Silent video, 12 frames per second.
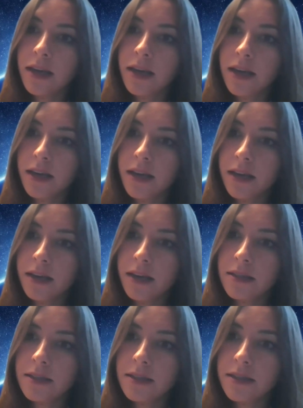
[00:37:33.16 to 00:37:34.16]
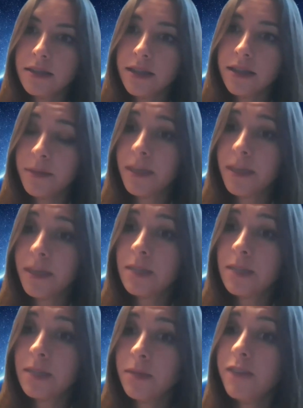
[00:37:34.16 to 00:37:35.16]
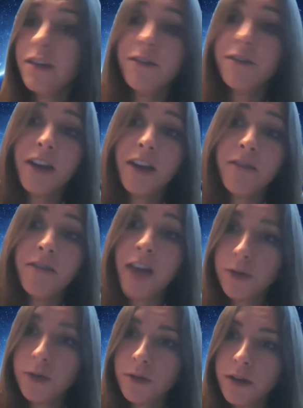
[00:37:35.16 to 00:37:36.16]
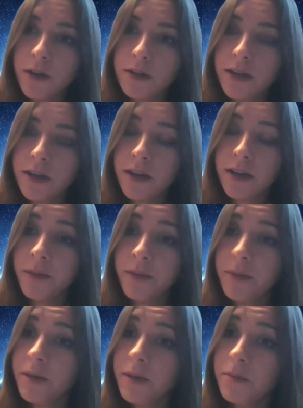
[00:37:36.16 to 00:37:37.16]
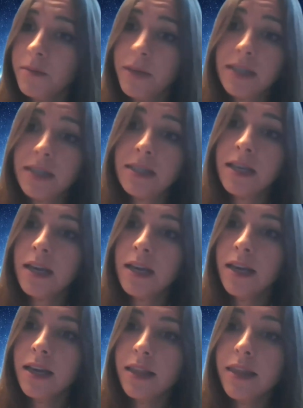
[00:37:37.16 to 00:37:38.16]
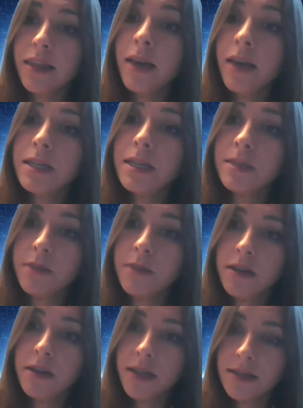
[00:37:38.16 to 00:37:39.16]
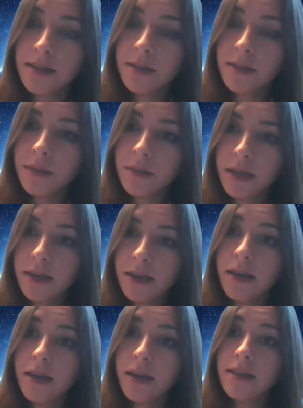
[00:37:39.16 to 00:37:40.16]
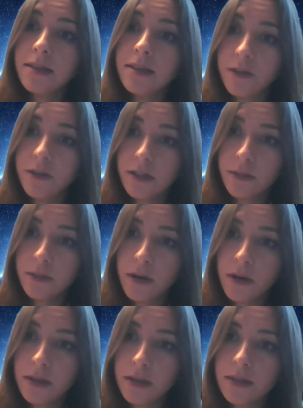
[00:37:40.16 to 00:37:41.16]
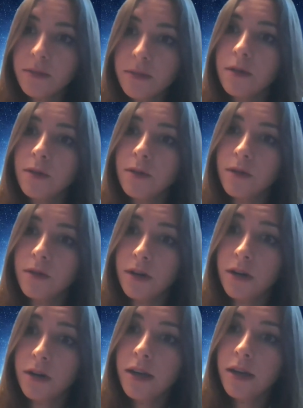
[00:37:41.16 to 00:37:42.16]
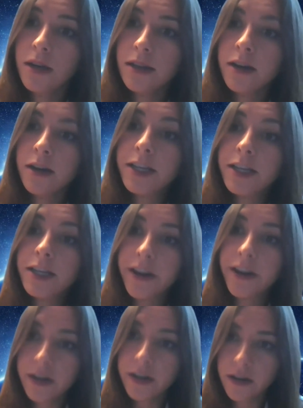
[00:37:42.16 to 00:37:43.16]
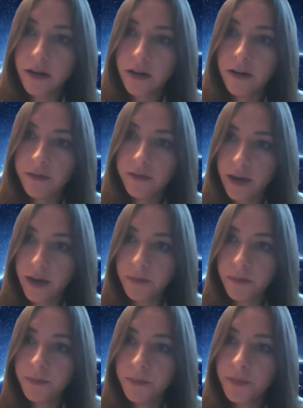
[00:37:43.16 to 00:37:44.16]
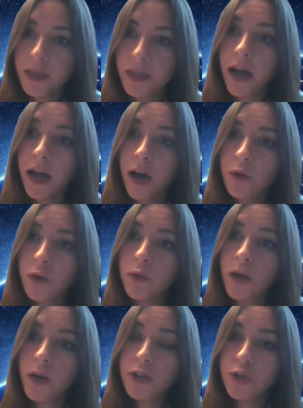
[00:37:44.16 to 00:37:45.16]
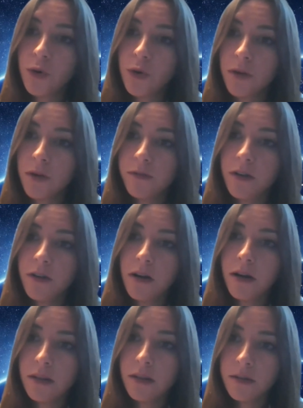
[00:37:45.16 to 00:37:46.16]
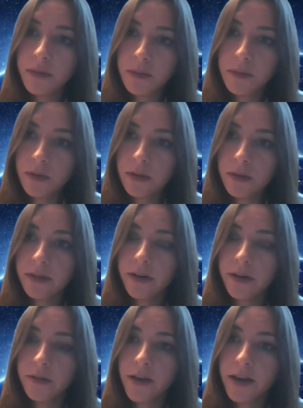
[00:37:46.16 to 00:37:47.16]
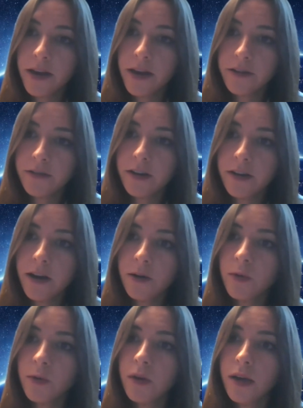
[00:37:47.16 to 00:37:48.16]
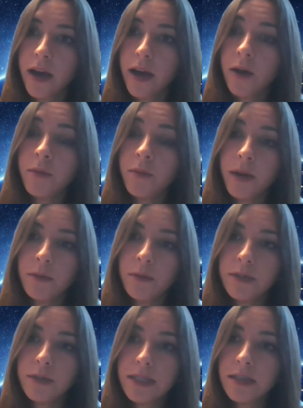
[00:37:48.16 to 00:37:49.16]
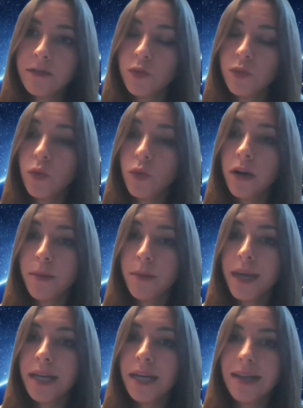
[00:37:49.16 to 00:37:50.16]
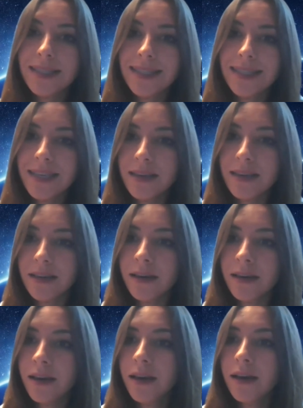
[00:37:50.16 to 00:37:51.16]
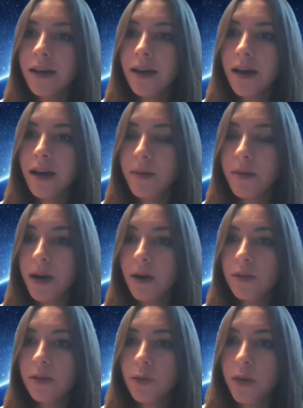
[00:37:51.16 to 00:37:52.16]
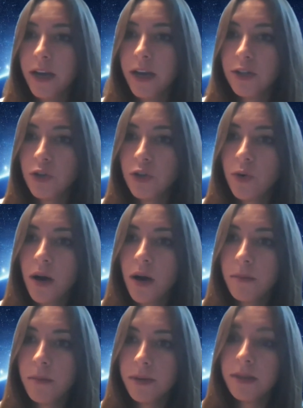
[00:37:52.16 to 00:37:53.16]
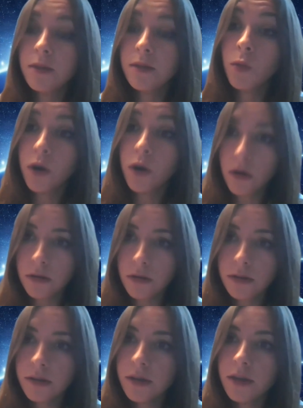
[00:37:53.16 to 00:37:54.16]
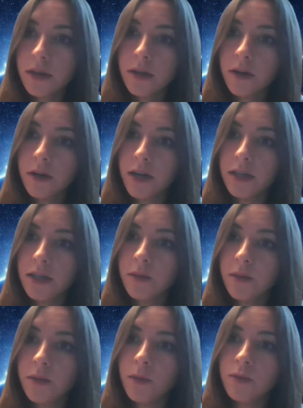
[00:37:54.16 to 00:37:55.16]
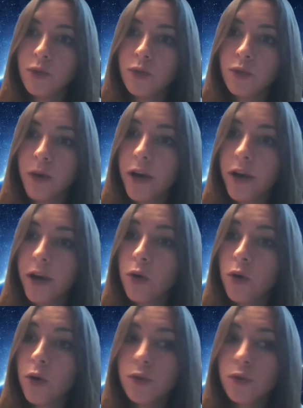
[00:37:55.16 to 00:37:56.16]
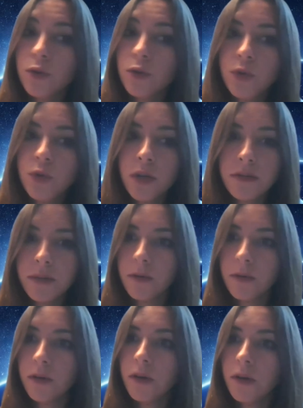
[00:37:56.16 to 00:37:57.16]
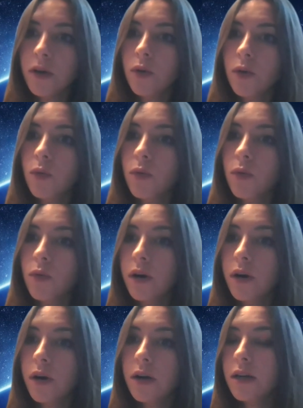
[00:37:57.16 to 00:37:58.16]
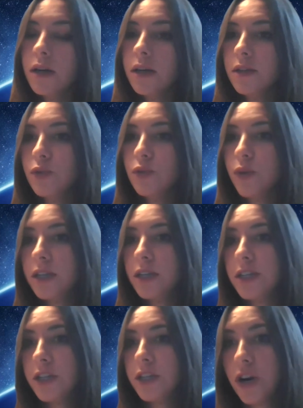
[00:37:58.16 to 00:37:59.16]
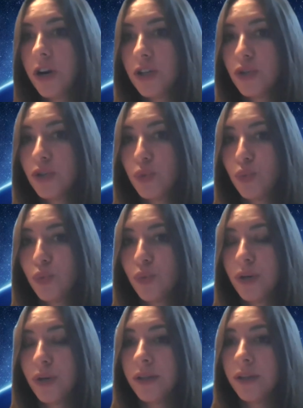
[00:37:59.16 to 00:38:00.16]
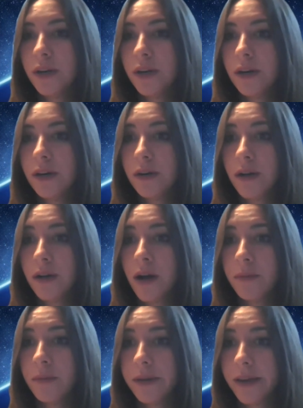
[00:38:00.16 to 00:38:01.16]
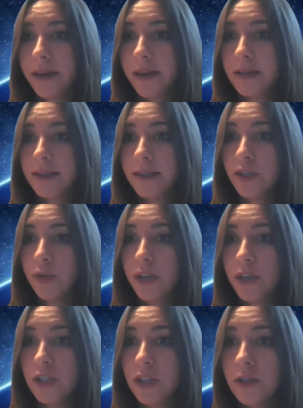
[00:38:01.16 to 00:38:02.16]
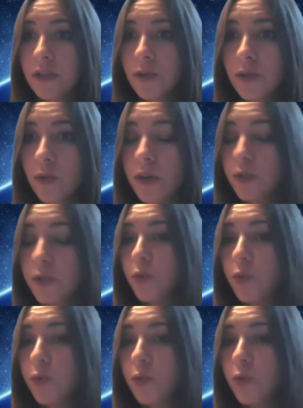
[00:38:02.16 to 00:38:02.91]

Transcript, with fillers: And it makes me, even if I value their time, maybe it makes them experience me as irresponsible or not caring of them. How do I show up for other people in their life? And how How am I perceived? What am I not seeing about the way I show up in the world, right? Do I hold doors for people, or do I take charge when there are complicated situations, or do I